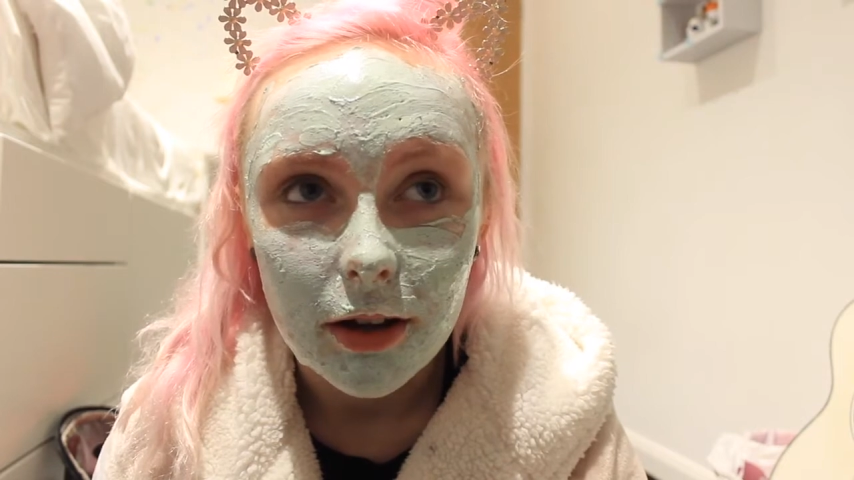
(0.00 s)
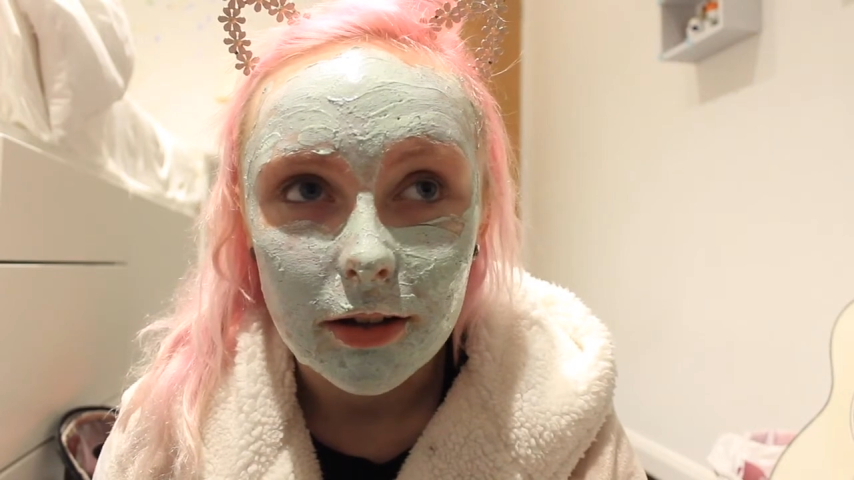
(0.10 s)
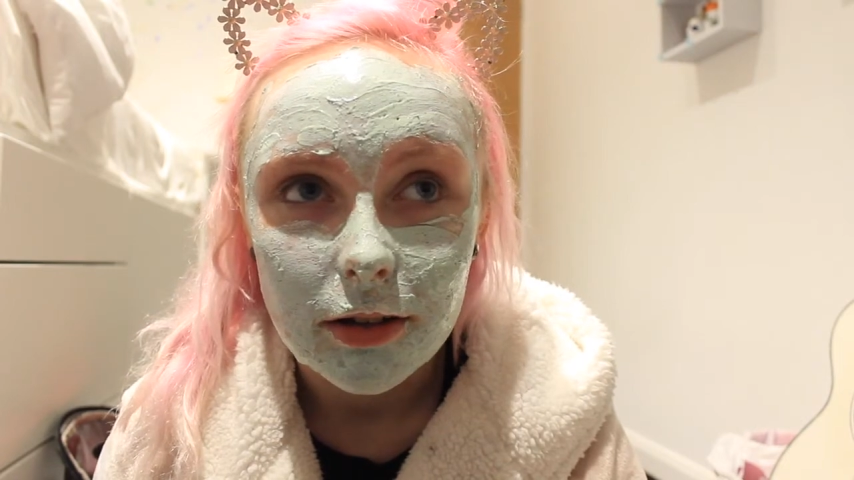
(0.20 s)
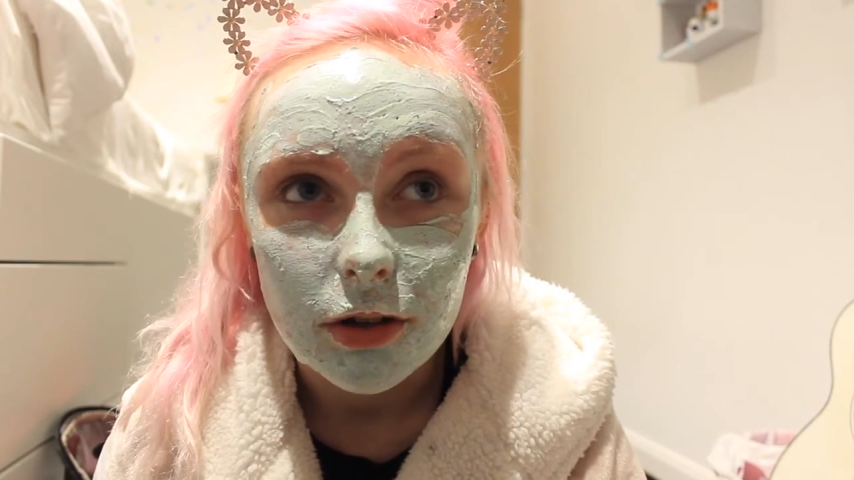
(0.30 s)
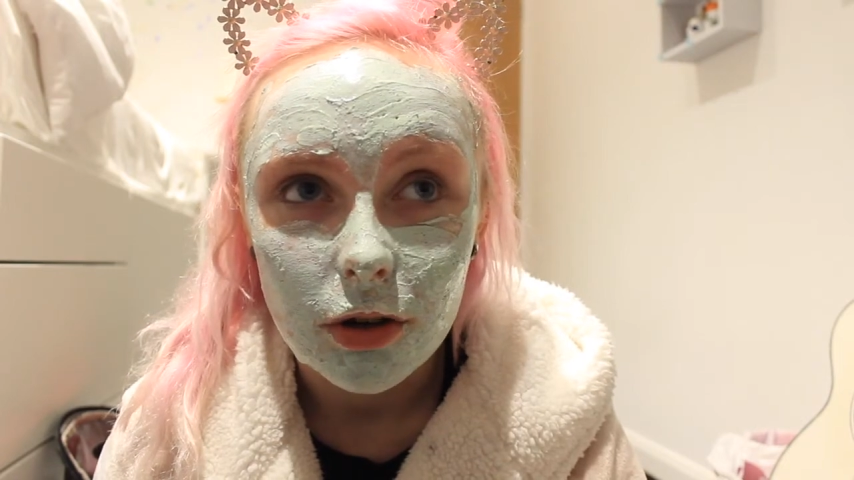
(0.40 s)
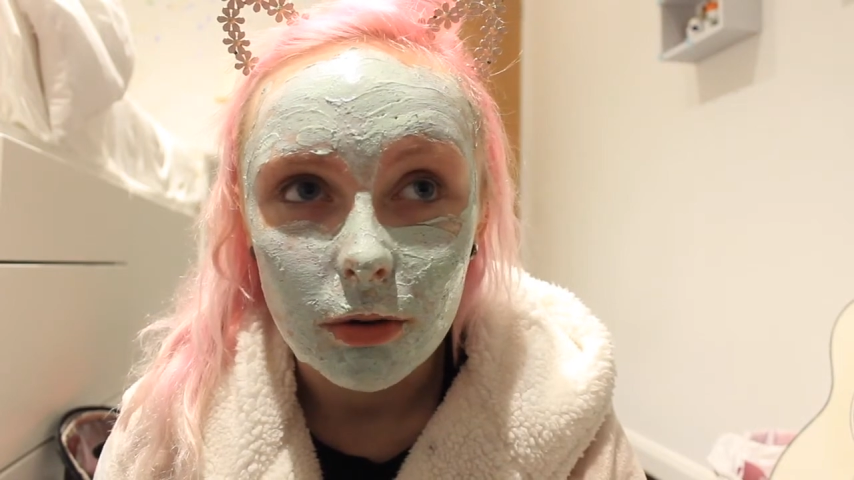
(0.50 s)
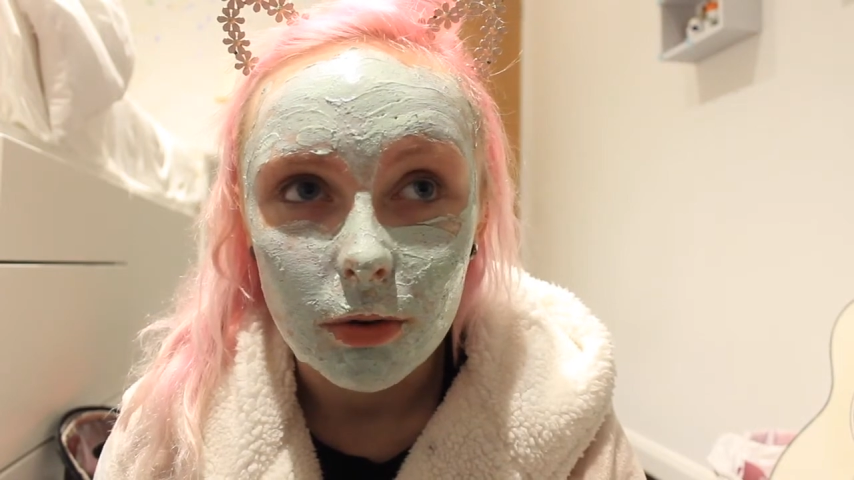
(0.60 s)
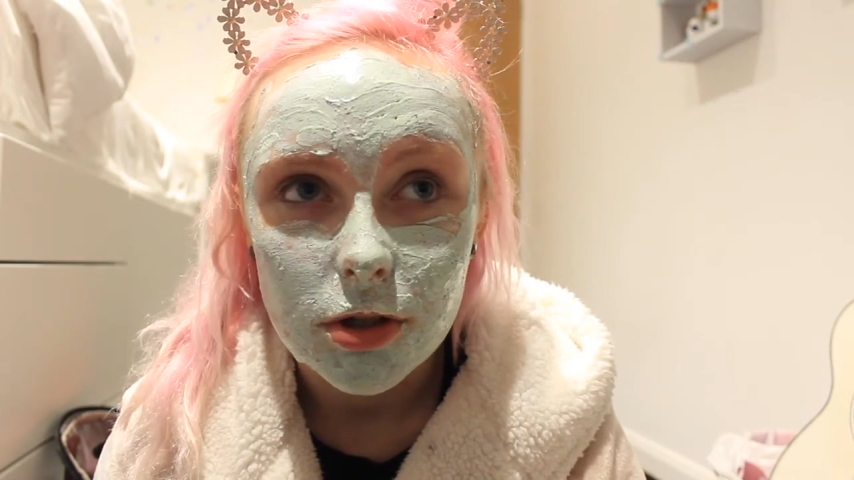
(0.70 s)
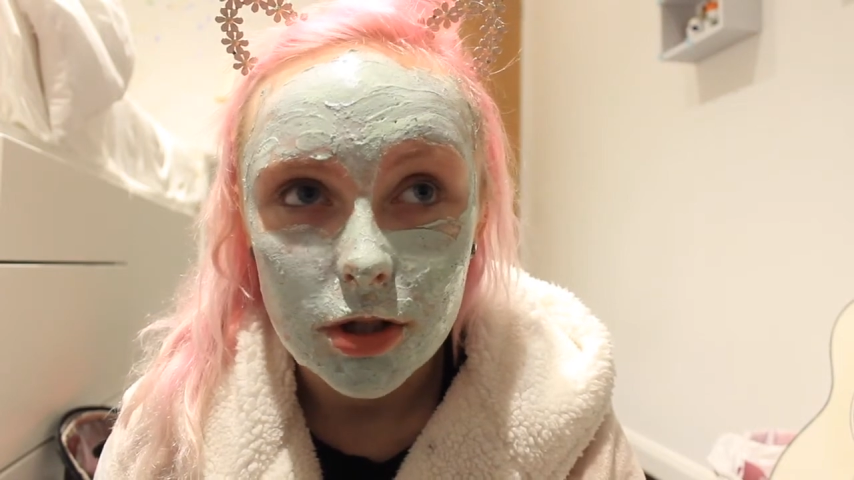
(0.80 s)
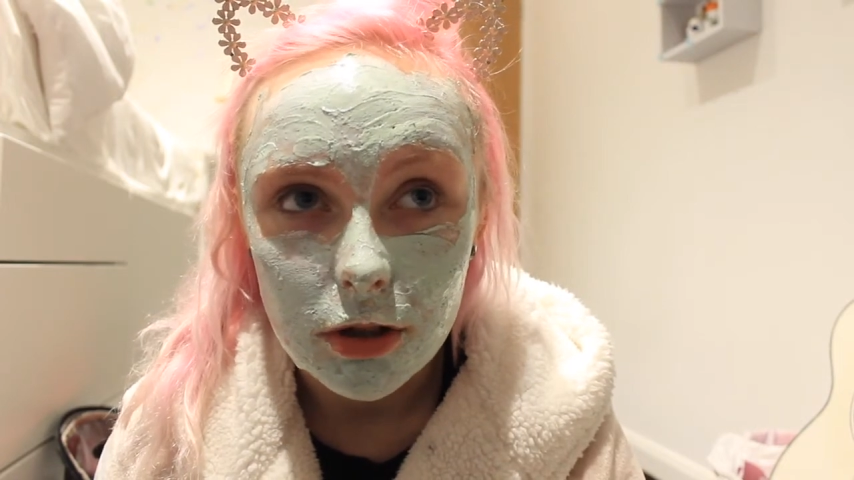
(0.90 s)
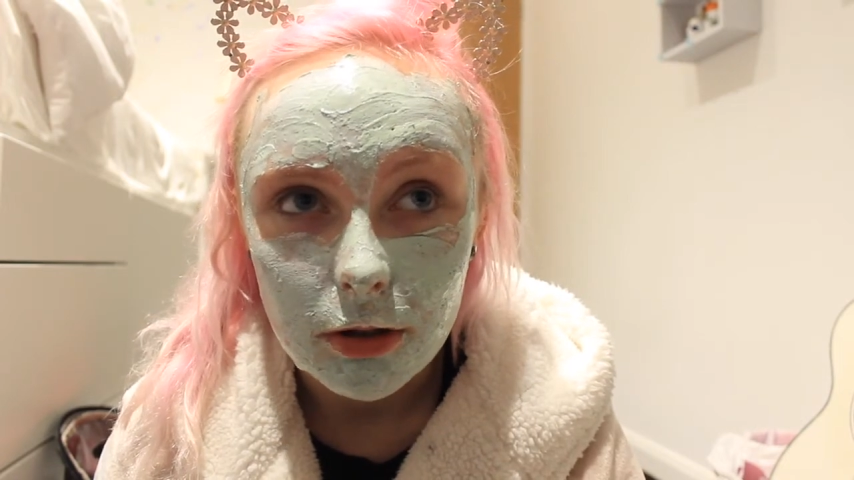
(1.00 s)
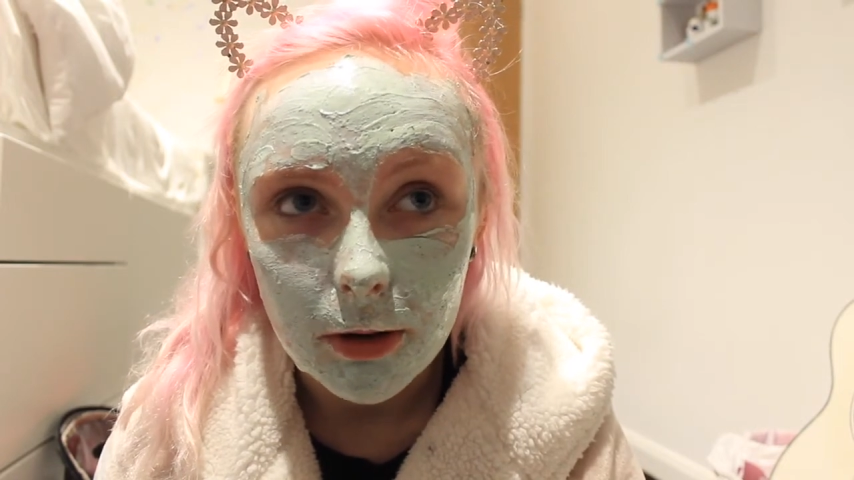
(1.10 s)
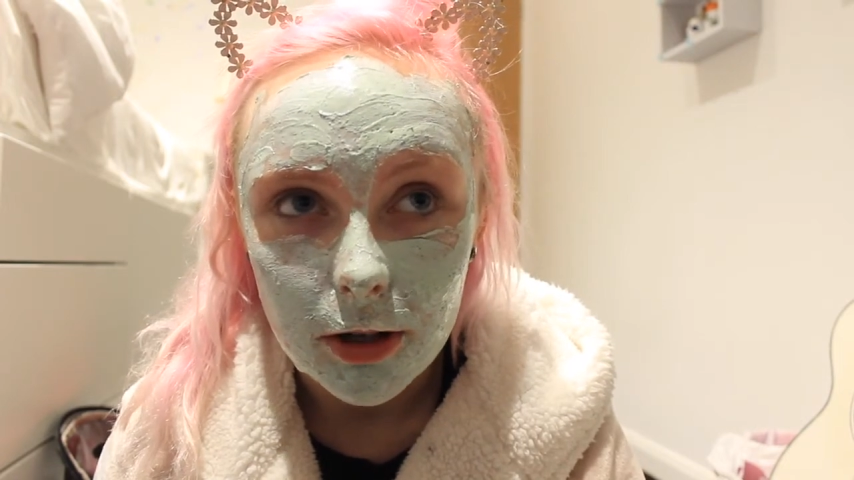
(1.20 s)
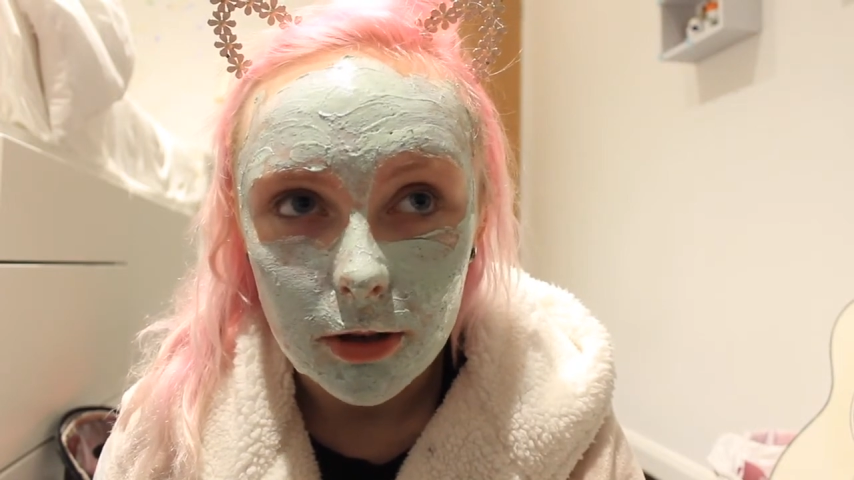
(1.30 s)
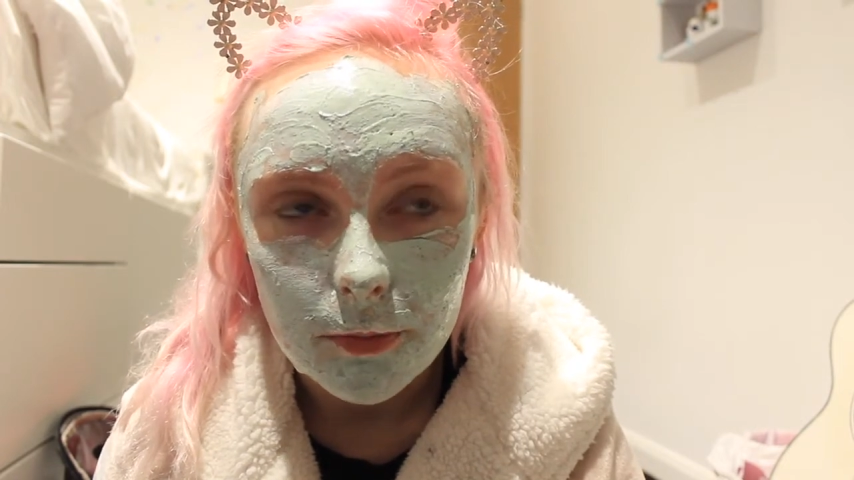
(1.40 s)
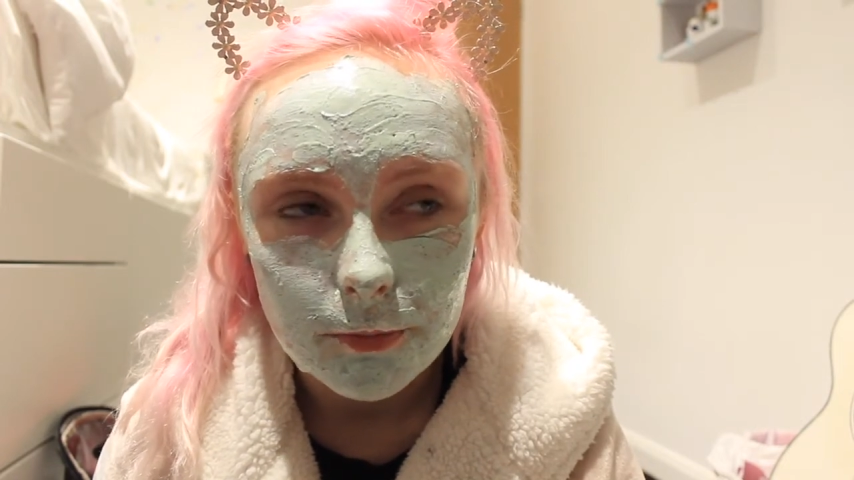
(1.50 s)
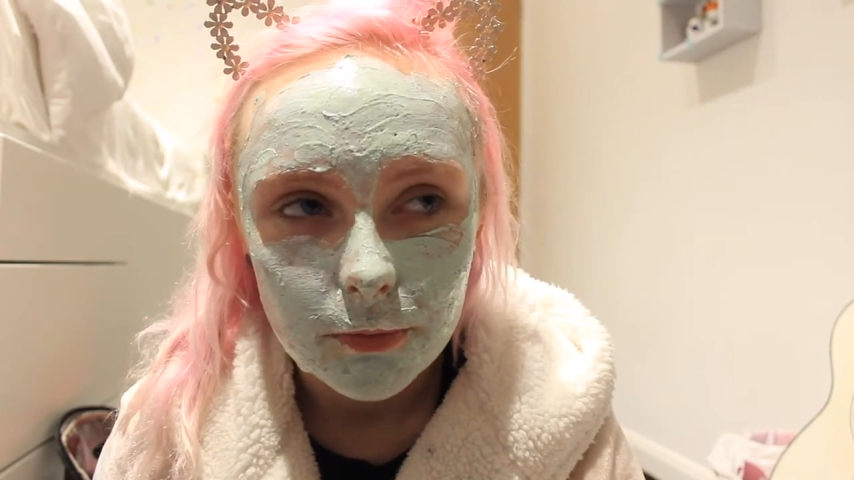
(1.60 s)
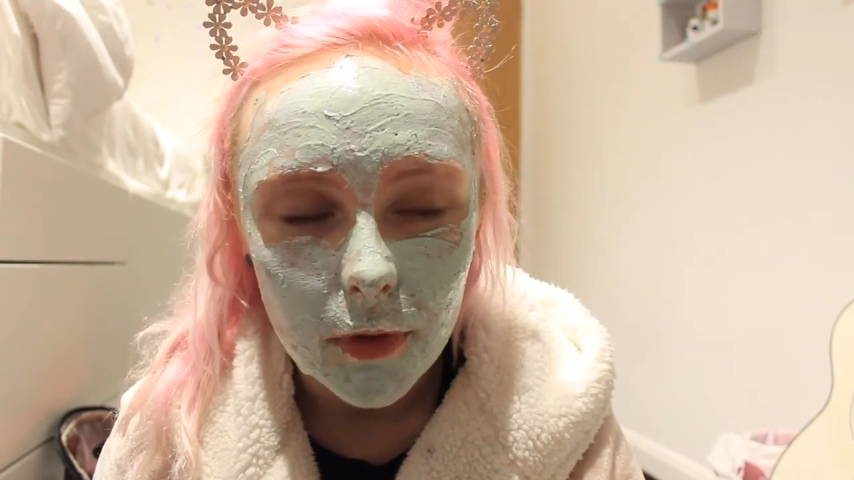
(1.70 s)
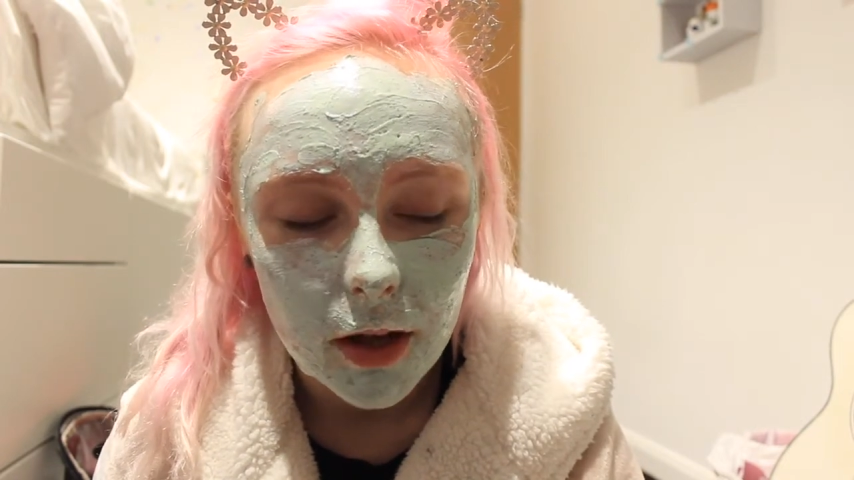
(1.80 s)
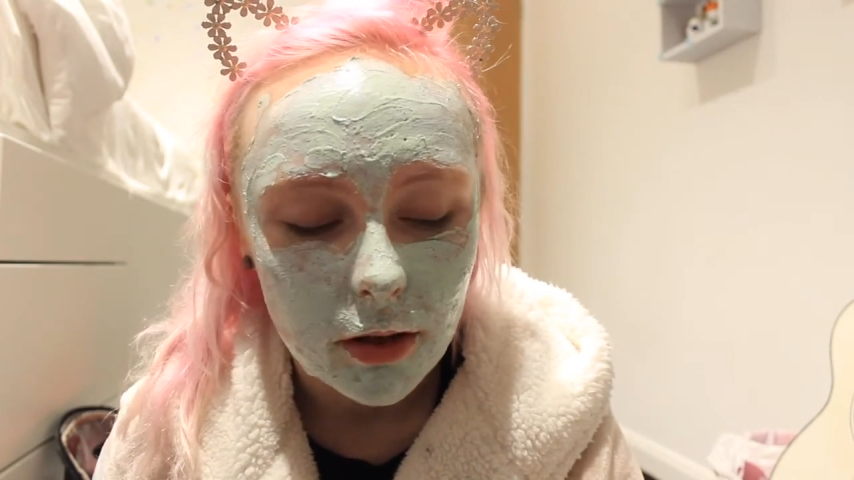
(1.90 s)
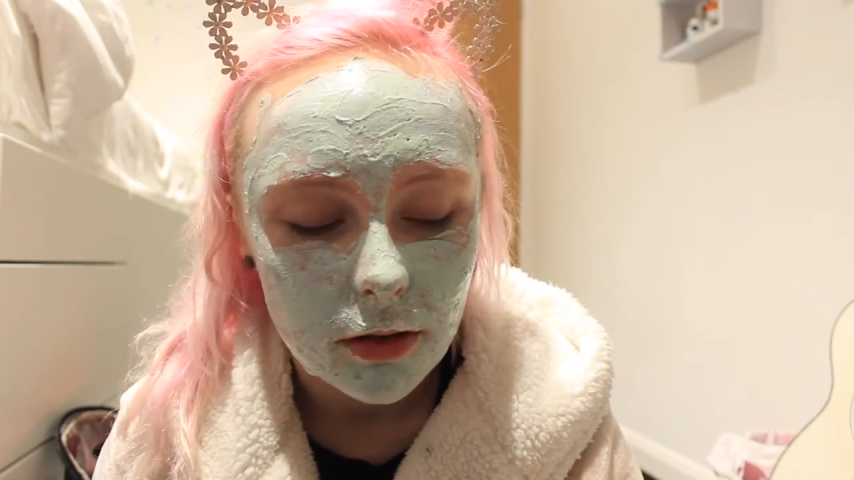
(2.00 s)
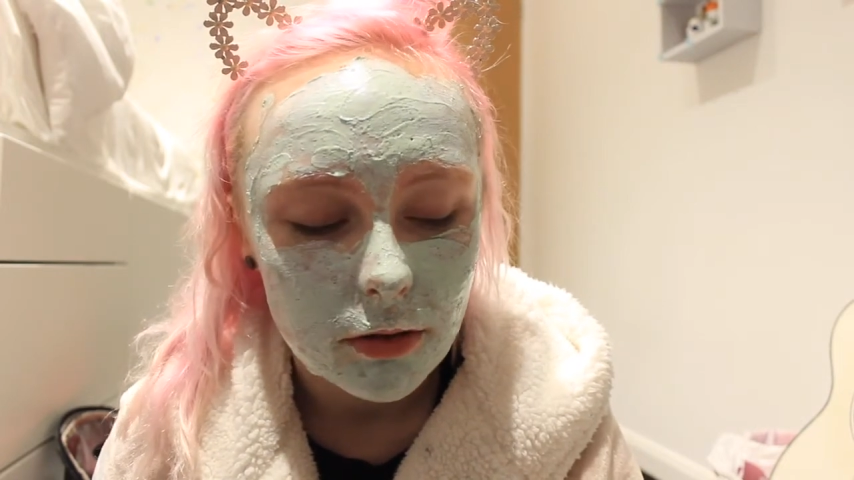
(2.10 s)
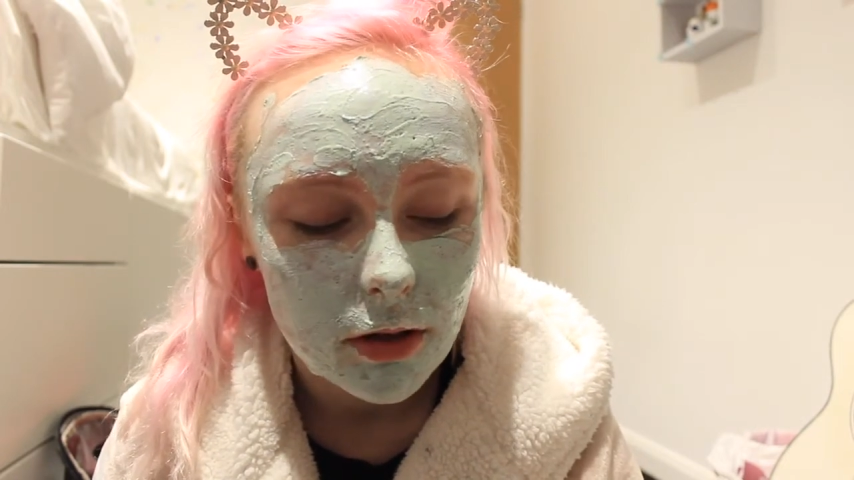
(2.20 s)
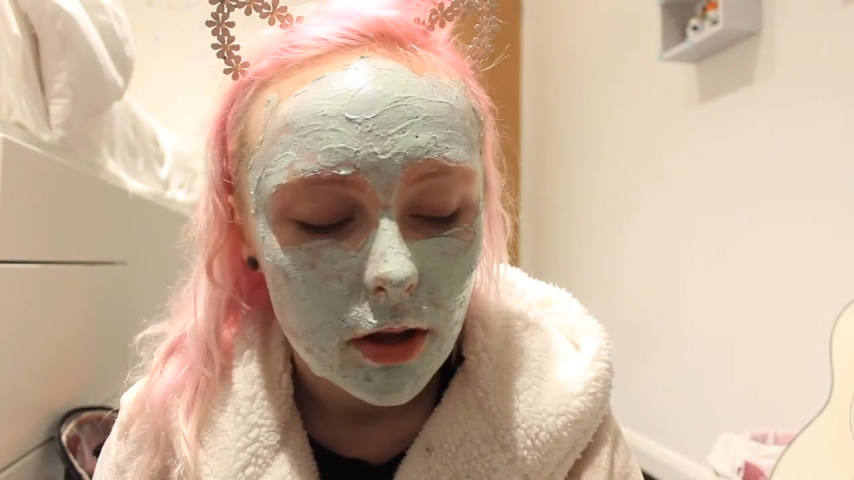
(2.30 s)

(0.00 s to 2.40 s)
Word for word: and I didn't know what to do about it and